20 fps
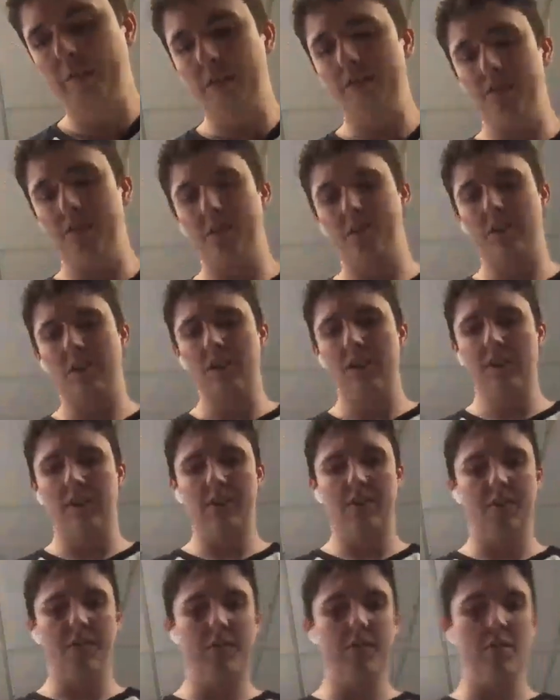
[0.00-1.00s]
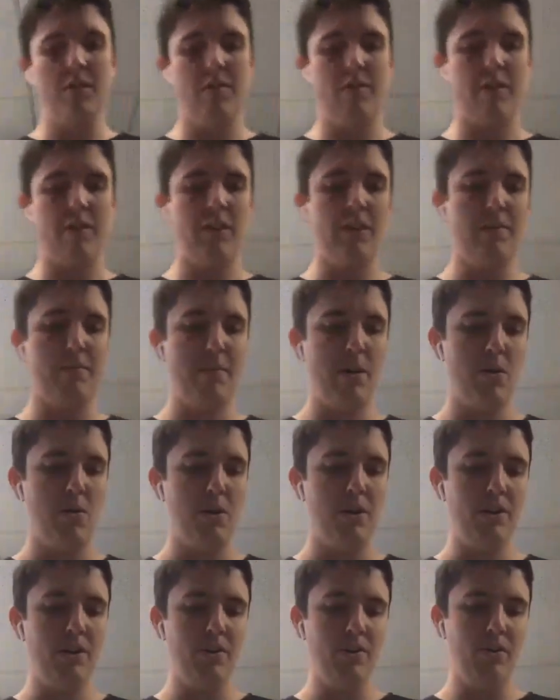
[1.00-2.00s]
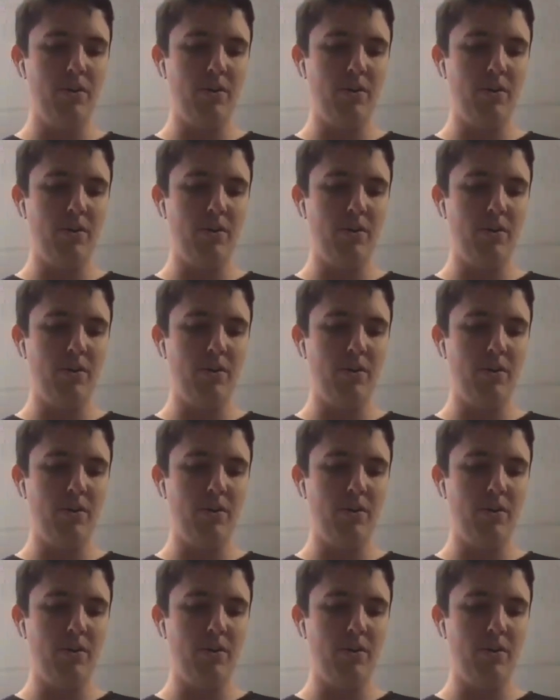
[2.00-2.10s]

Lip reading: cell has a few different components.